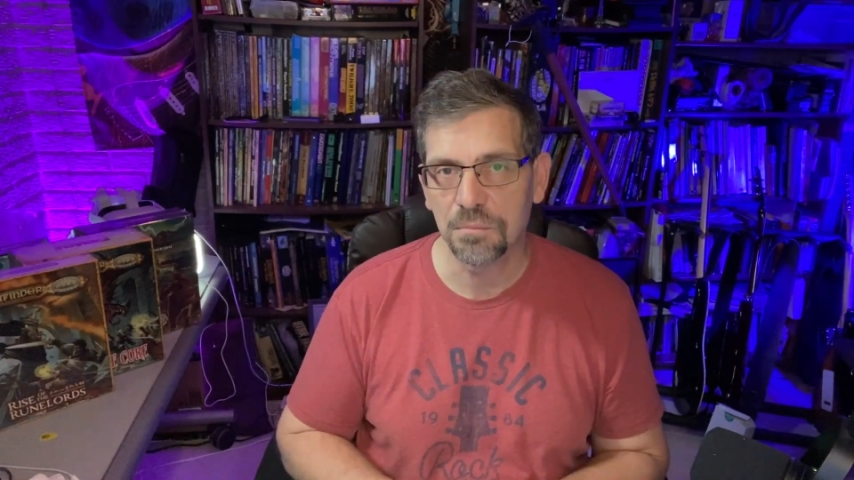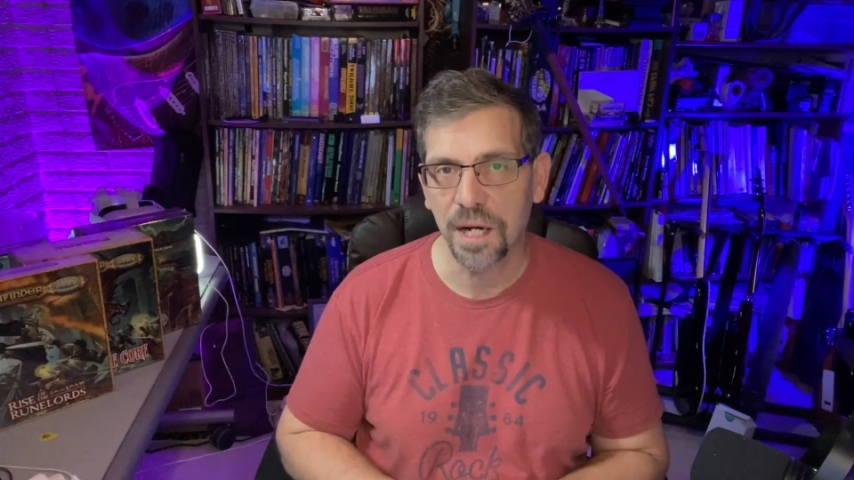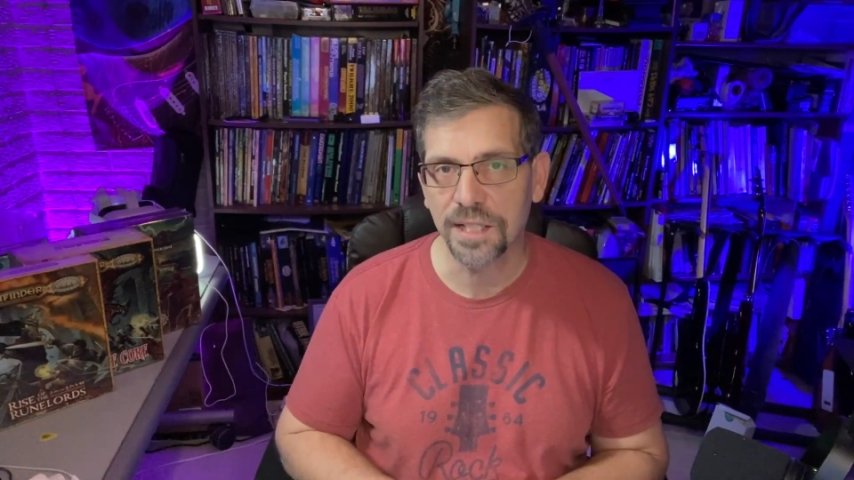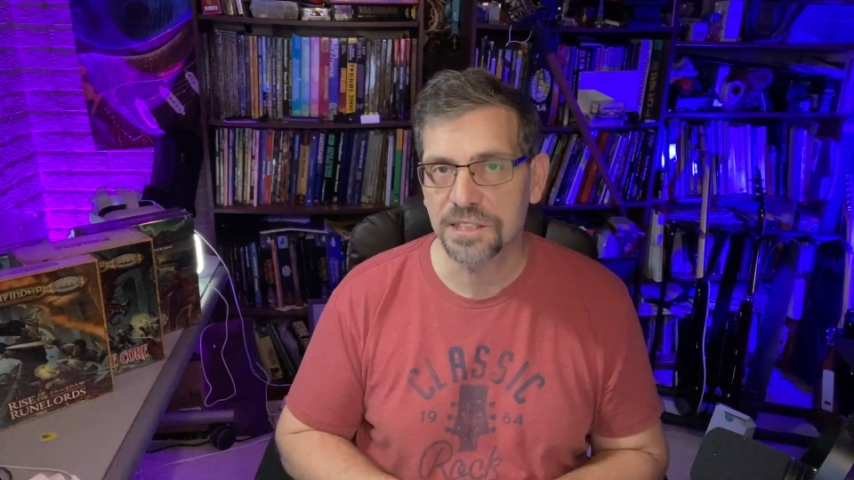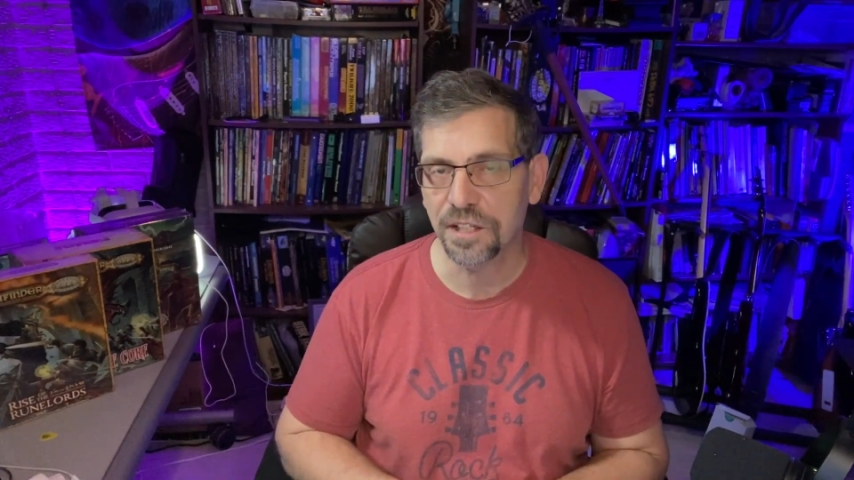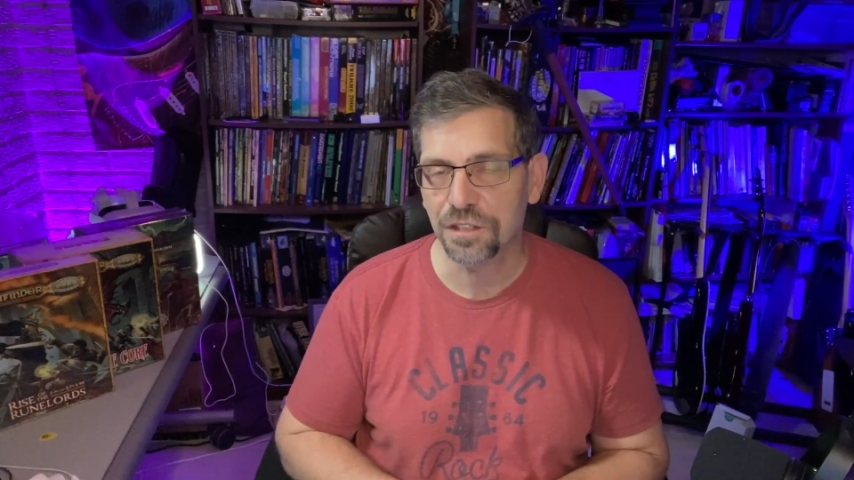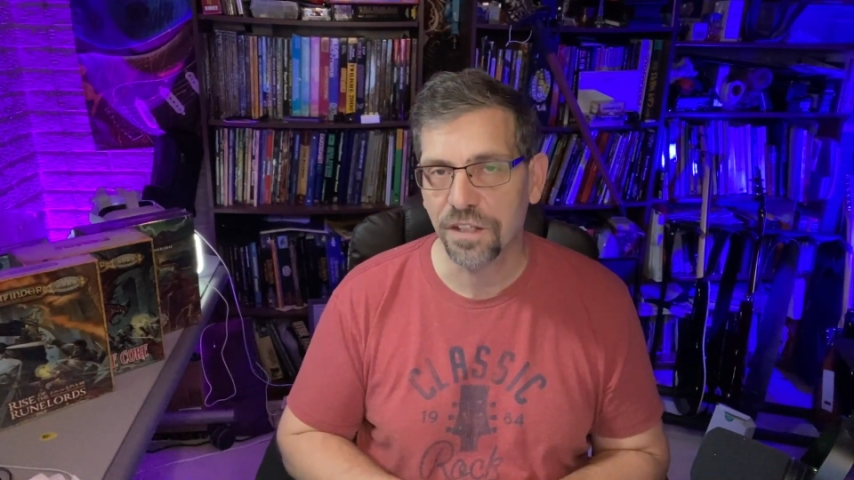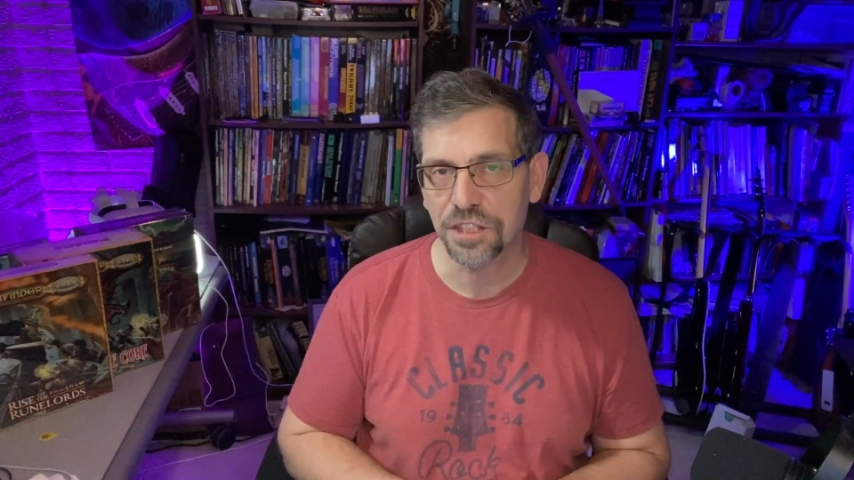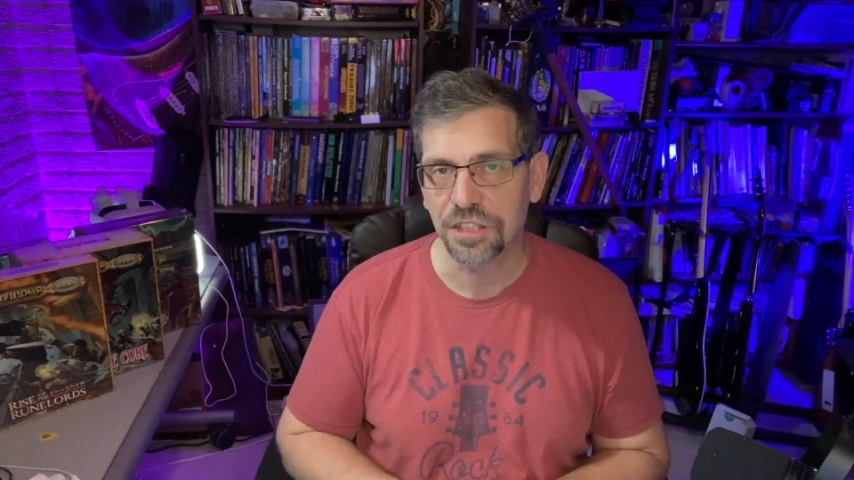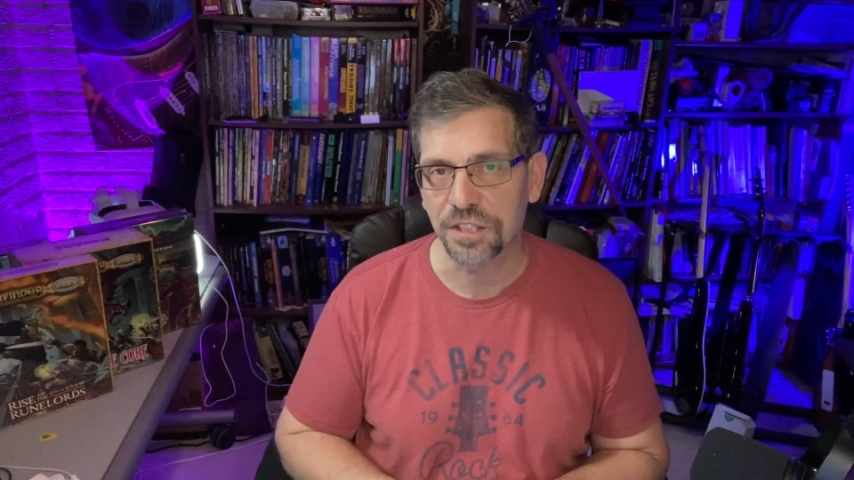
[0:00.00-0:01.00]
my science
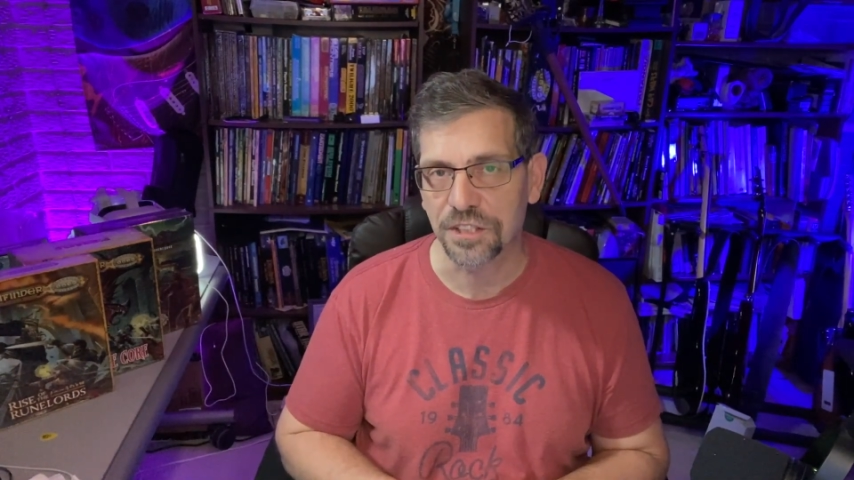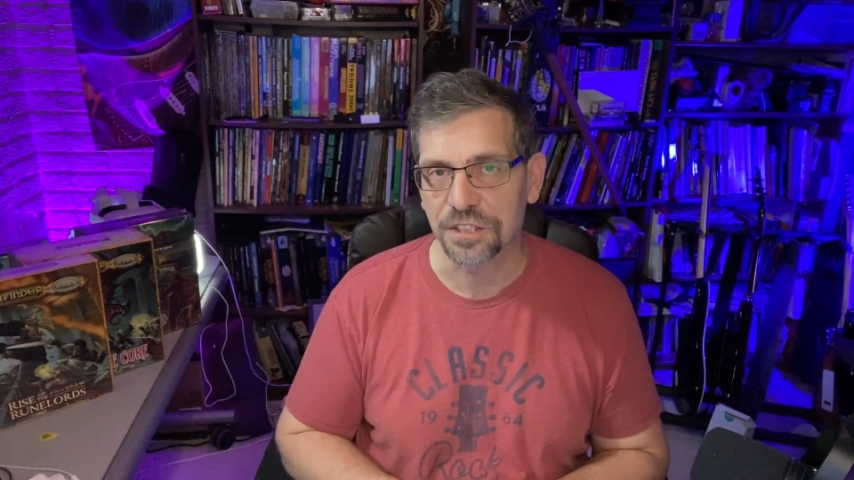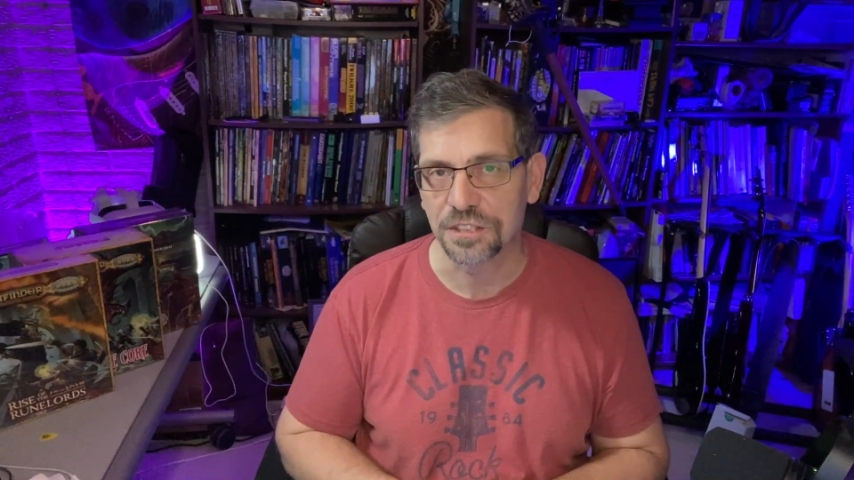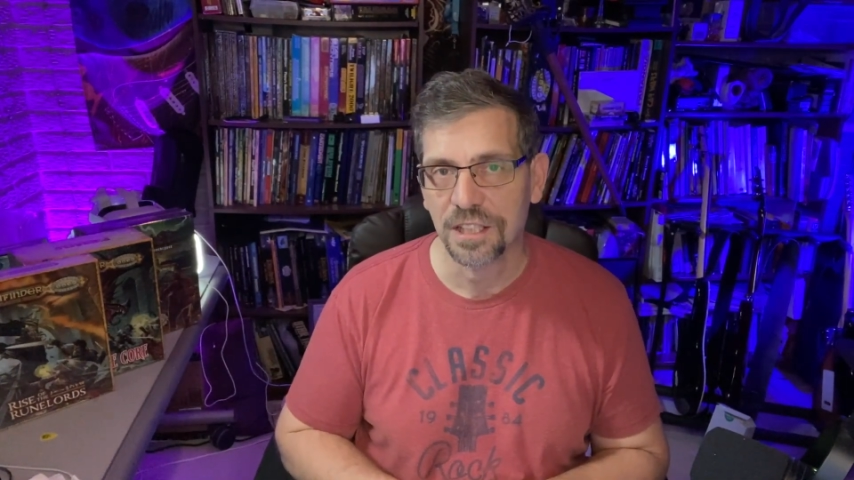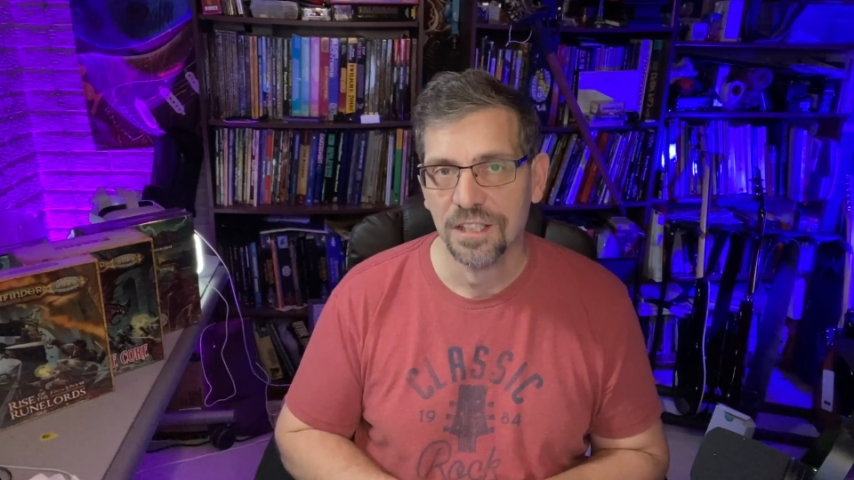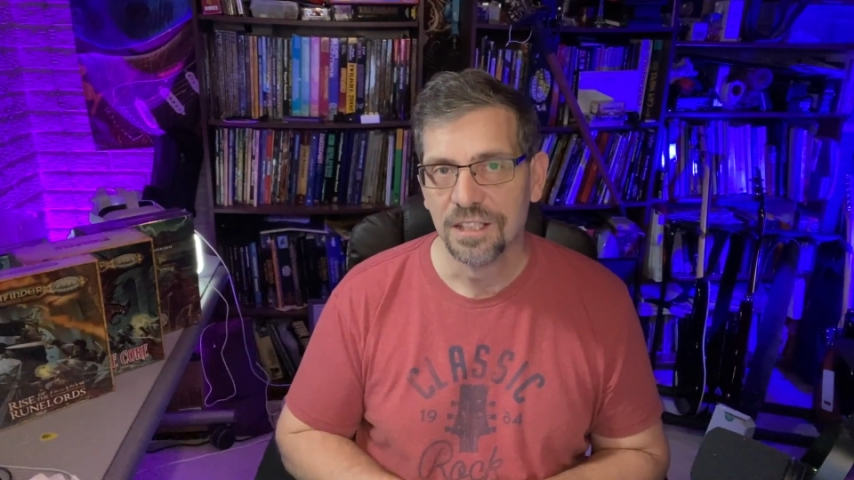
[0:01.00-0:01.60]
fiction creatures